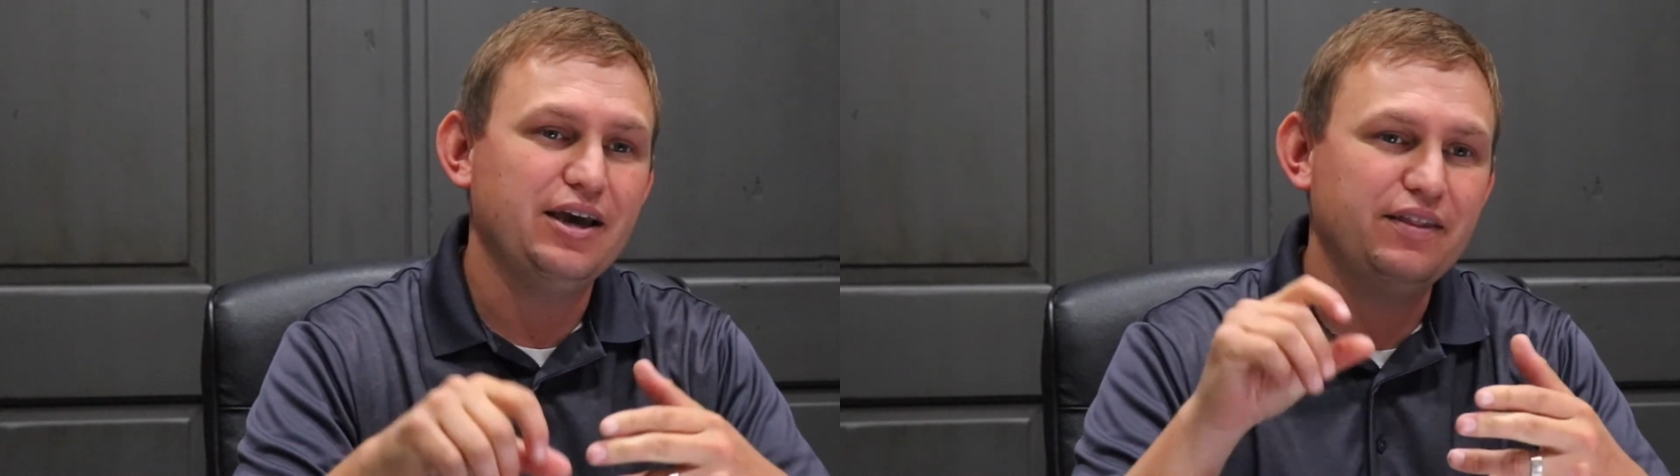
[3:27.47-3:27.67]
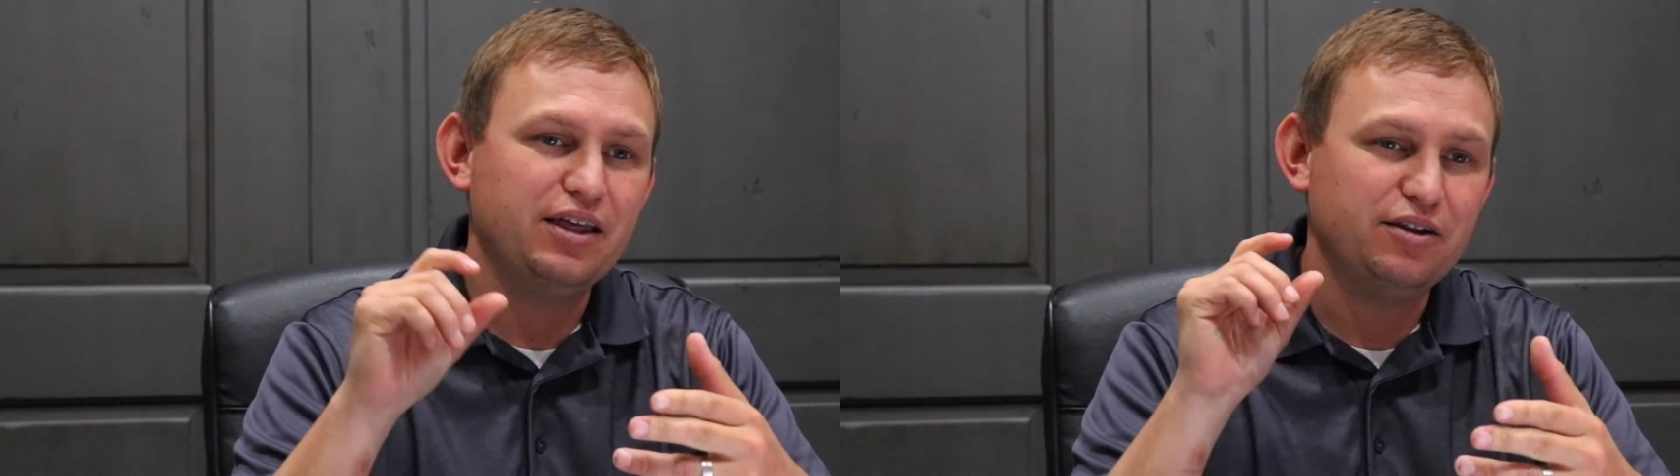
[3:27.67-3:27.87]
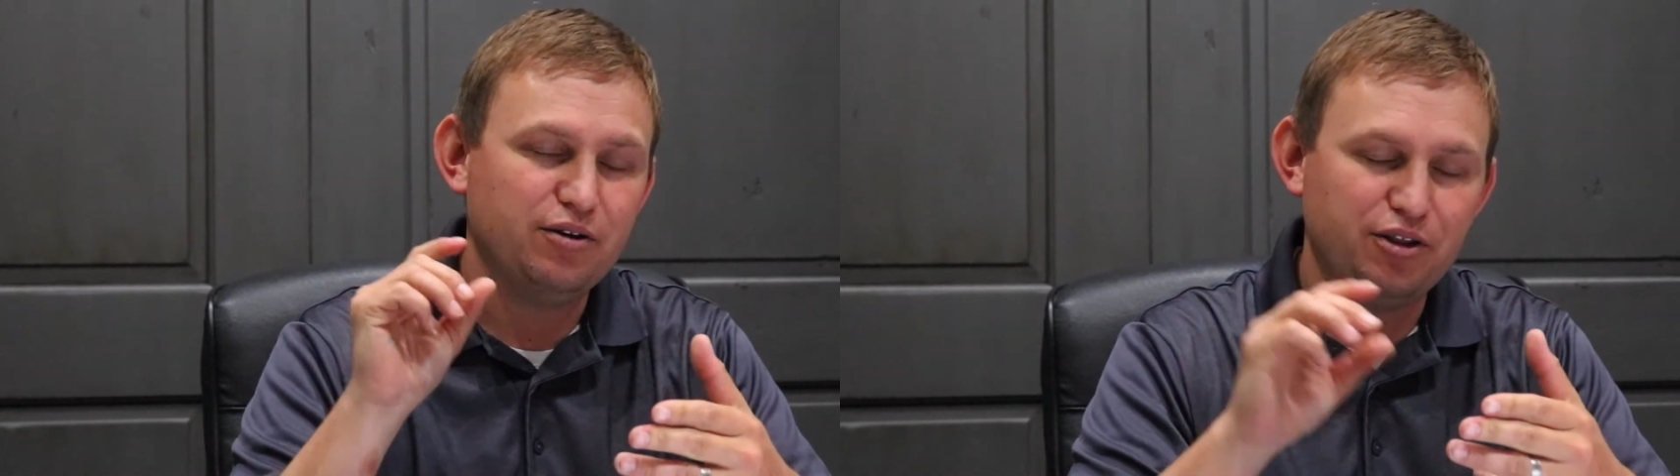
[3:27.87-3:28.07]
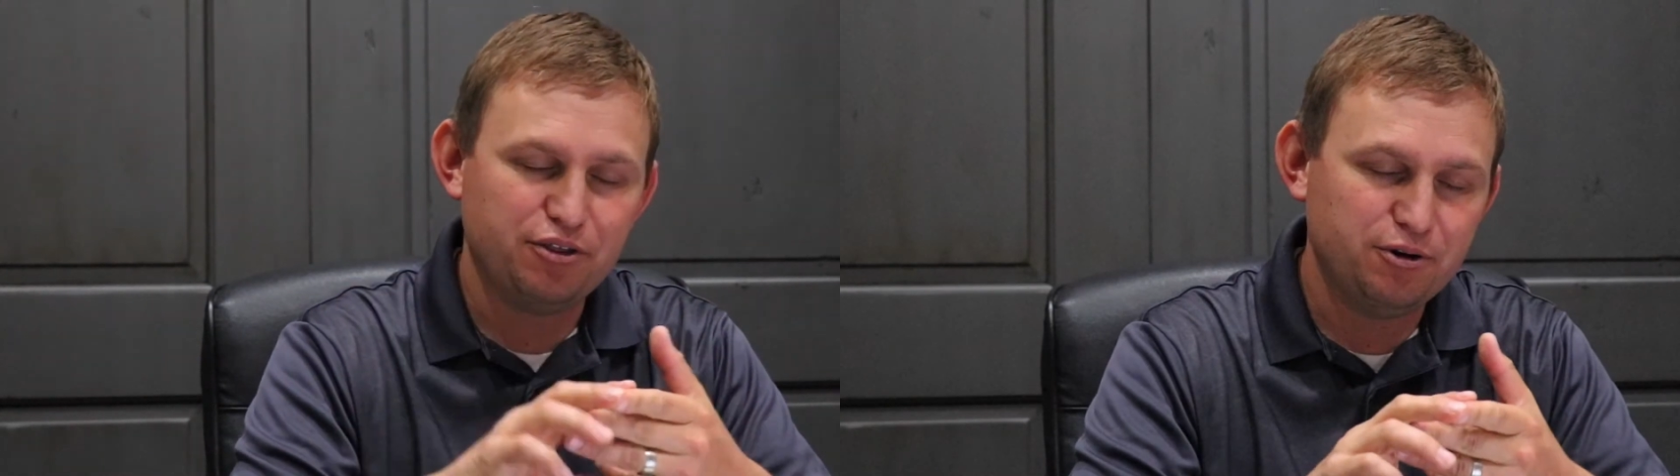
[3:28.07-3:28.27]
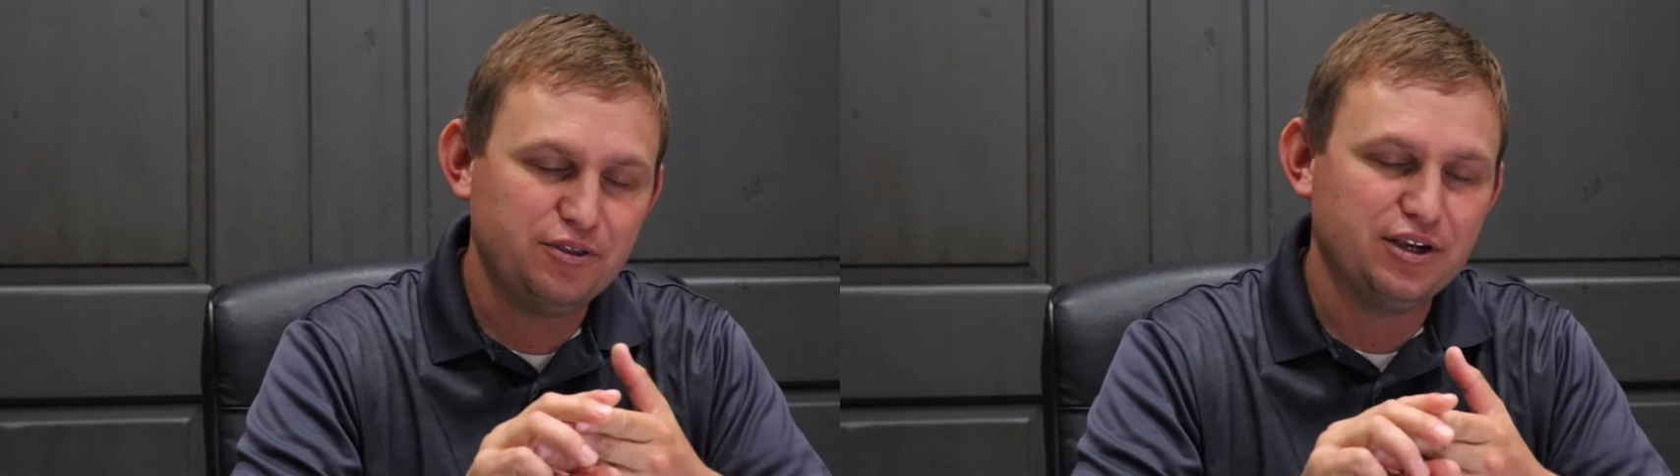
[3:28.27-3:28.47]
And then the
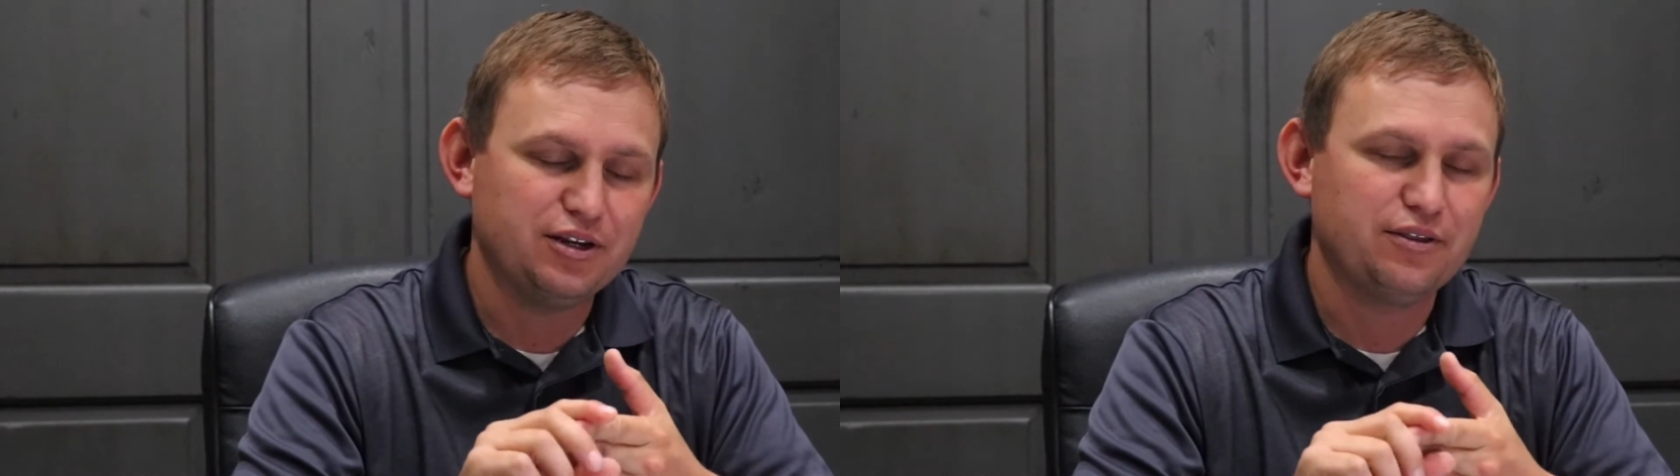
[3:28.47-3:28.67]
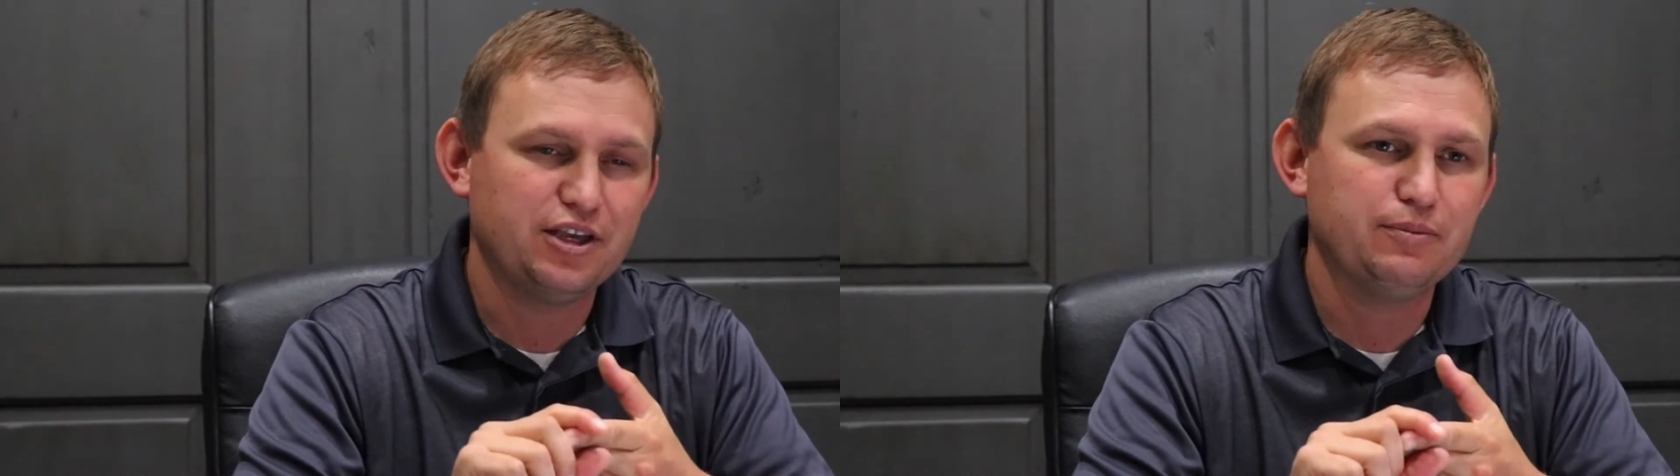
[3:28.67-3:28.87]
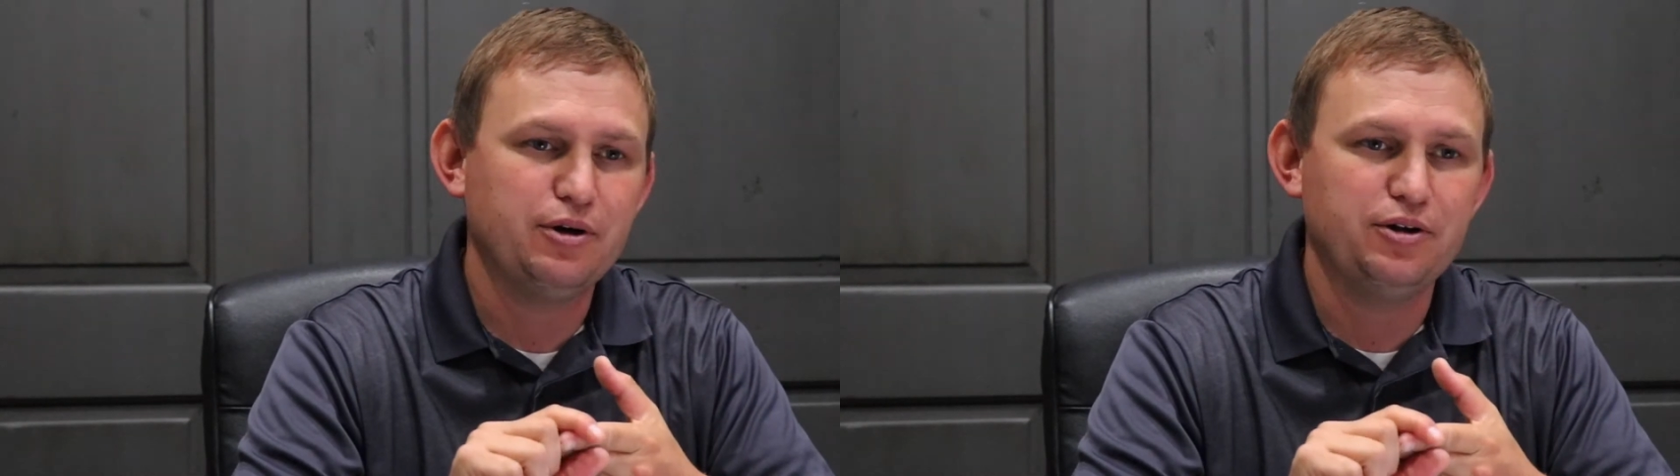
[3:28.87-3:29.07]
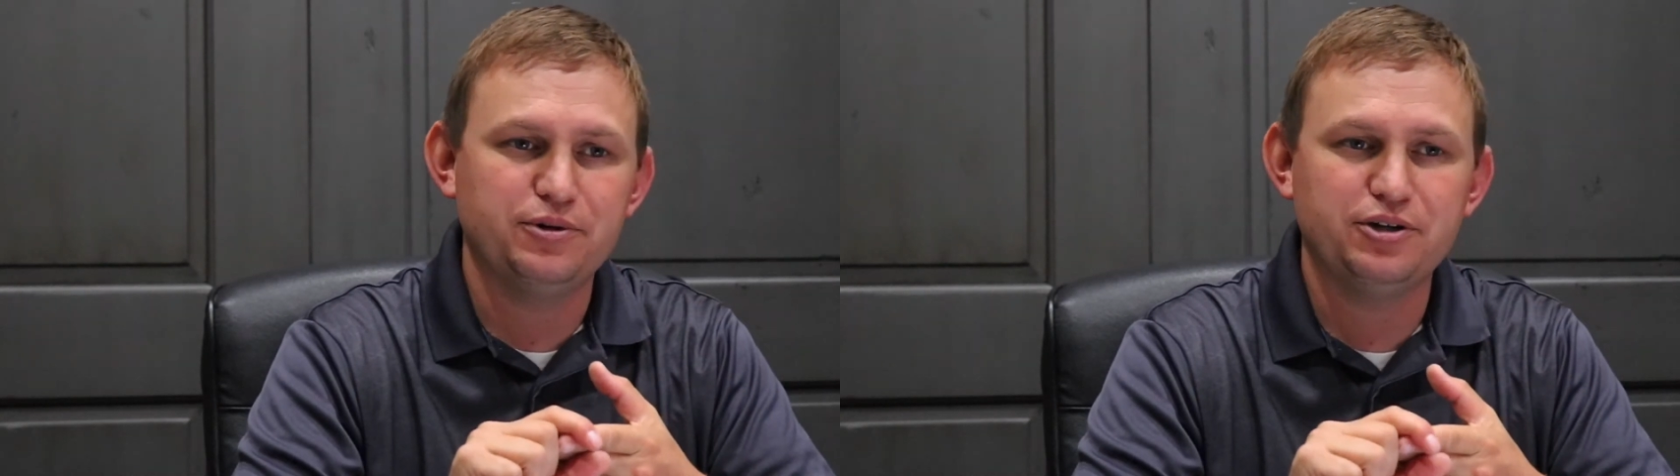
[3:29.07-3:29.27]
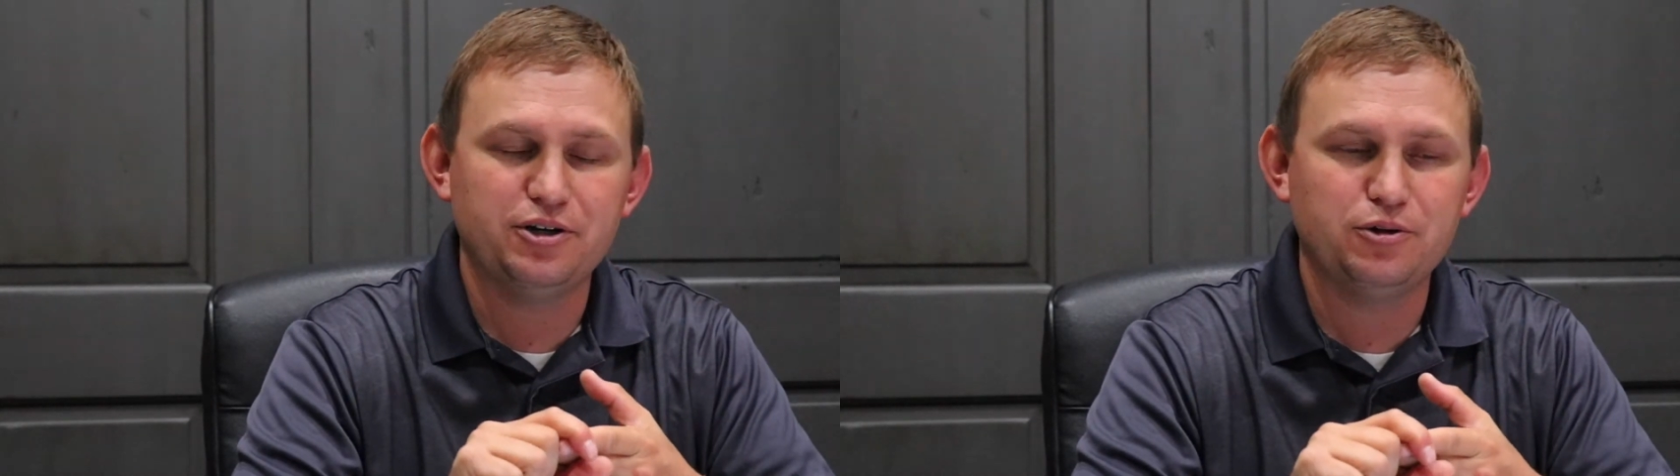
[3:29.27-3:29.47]
third thing to think about in
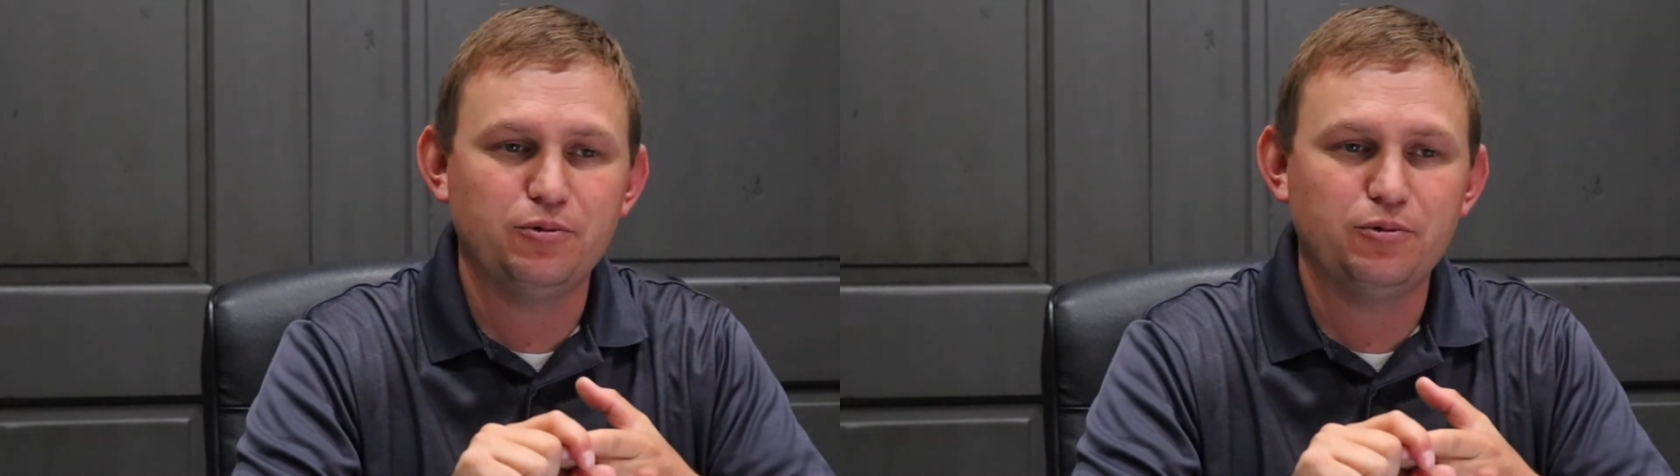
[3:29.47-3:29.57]
regard